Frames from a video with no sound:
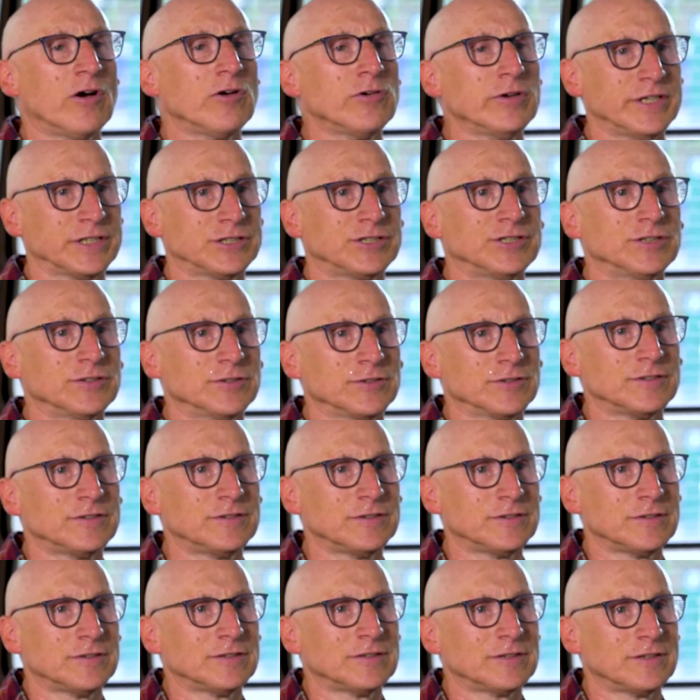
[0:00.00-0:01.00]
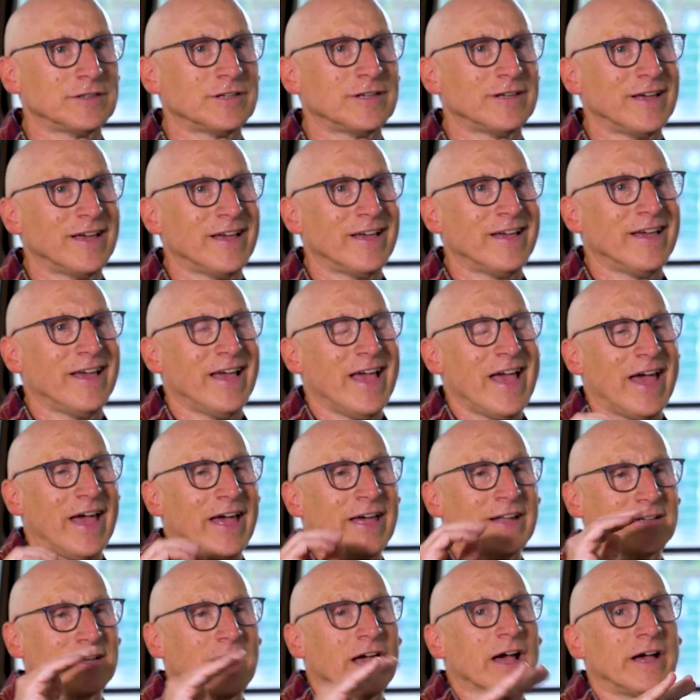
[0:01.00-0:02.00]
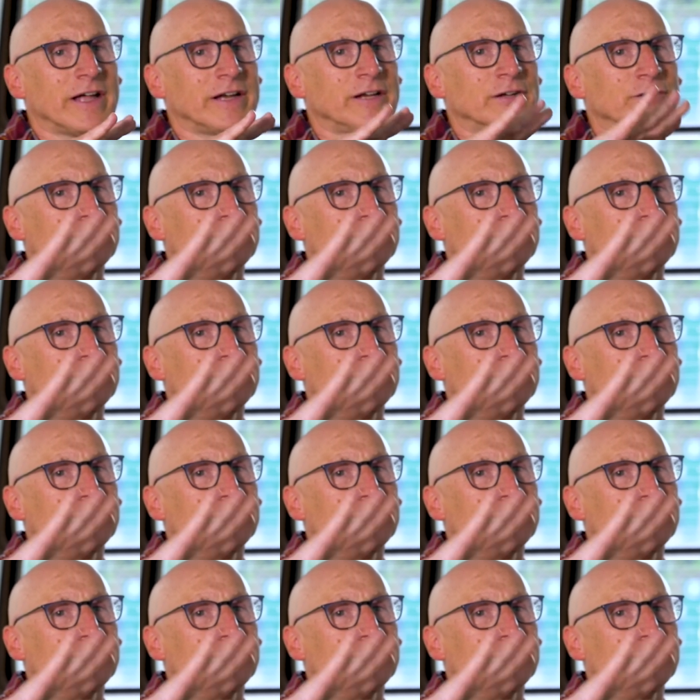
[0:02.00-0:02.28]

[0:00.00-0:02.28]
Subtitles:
own issues and kind